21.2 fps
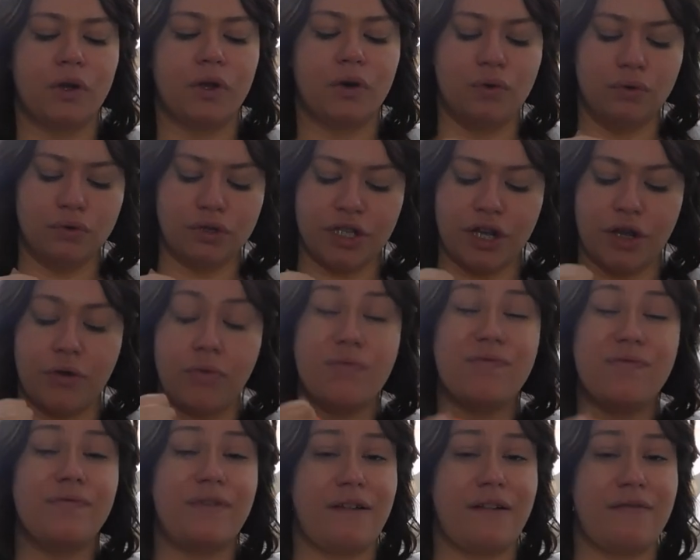Also
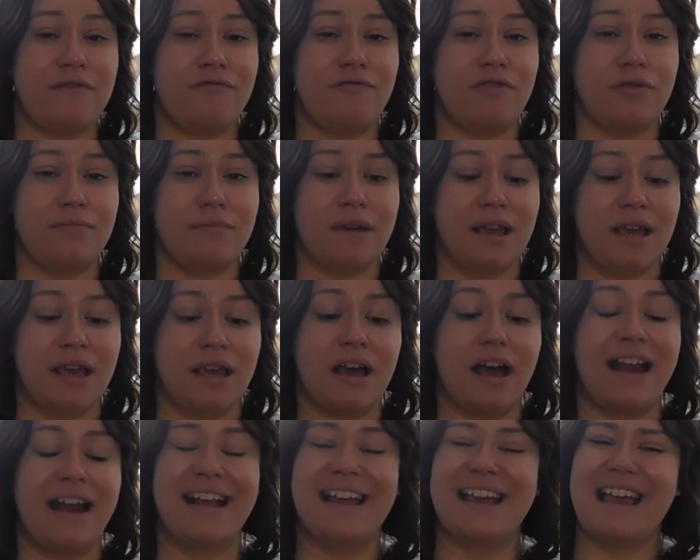very roomy,
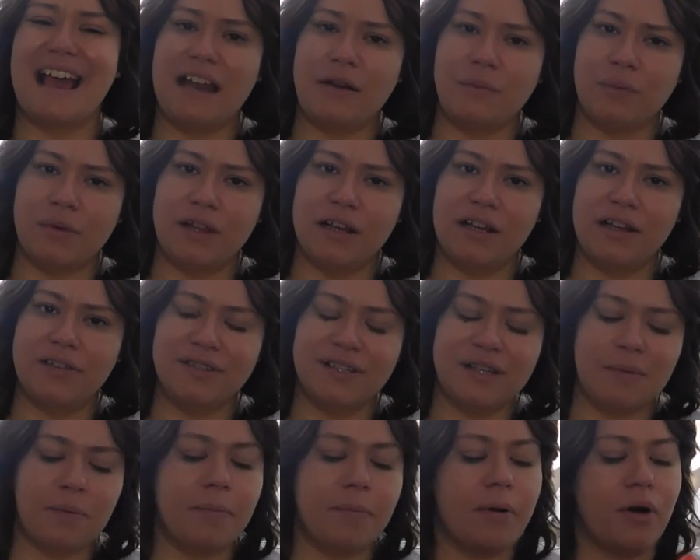and again with a little
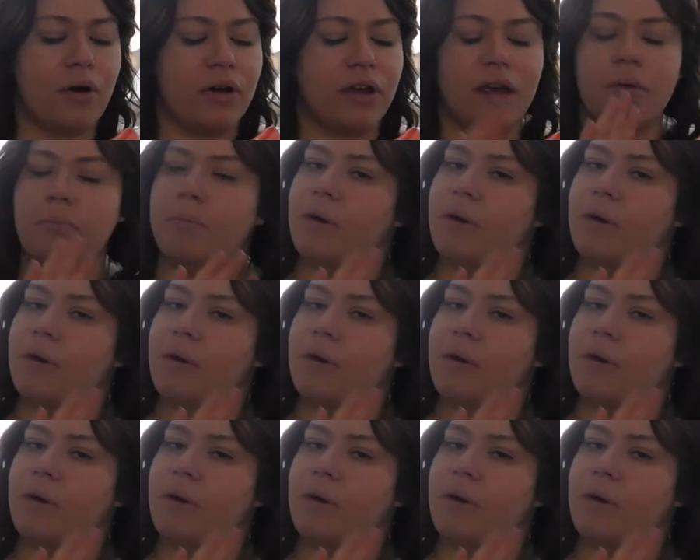zippy pocket,